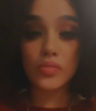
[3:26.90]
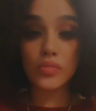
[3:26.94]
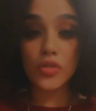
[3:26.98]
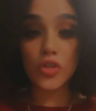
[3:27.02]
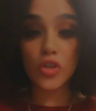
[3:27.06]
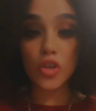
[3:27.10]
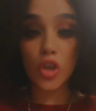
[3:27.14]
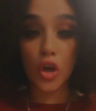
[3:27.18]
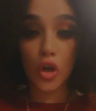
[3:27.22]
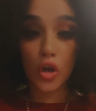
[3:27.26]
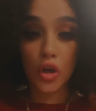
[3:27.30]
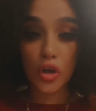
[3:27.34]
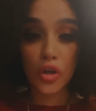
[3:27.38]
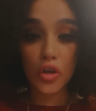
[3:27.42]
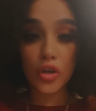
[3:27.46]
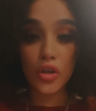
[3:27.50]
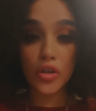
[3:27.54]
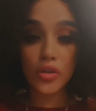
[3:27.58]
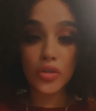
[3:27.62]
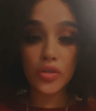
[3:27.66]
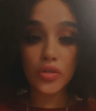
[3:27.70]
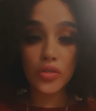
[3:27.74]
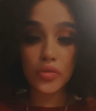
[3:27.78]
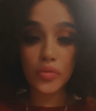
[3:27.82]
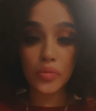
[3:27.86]
dark
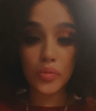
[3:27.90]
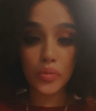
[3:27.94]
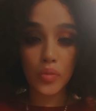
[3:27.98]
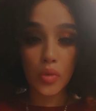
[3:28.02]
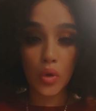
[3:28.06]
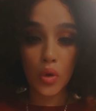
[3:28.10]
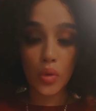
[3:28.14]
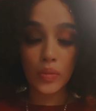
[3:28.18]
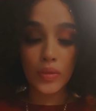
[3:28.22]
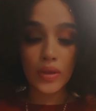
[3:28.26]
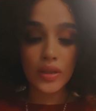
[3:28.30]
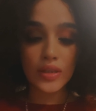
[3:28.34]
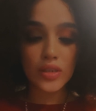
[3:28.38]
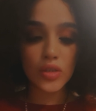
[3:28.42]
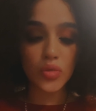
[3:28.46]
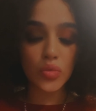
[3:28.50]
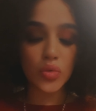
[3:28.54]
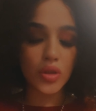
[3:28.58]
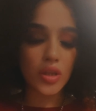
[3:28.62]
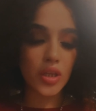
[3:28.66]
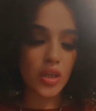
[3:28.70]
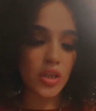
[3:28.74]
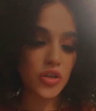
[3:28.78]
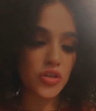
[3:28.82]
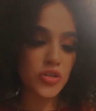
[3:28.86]
moments
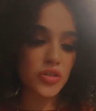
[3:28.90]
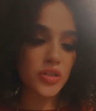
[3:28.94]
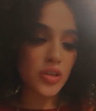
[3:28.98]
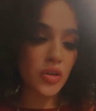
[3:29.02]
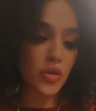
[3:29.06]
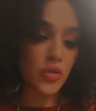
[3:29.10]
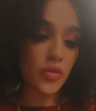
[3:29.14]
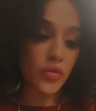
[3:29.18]
within yourself,